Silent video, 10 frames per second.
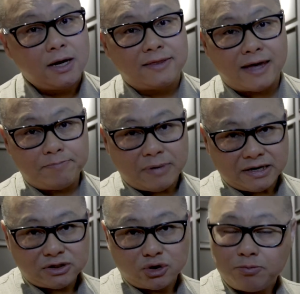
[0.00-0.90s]
that
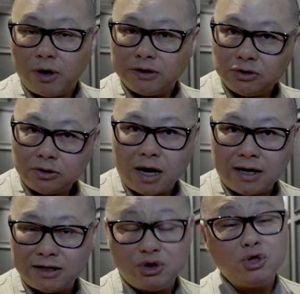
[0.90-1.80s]
base 2.2
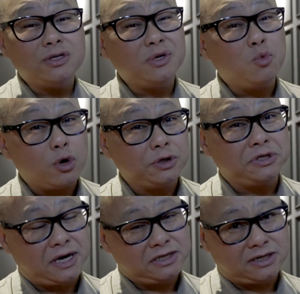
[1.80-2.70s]
clock is usually worst
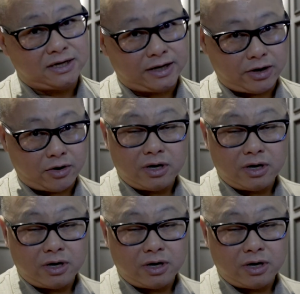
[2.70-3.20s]
case scenario.